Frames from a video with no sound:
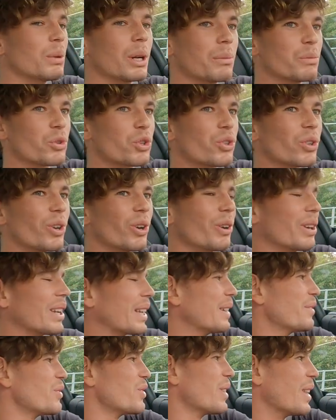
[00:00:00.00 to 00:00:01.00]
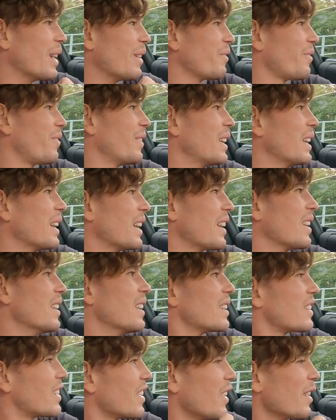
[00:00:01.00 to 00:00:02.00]
but I'm sure it gives you that feeling
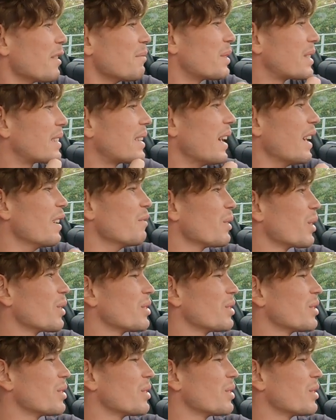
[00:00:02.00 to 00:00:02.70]
times 10,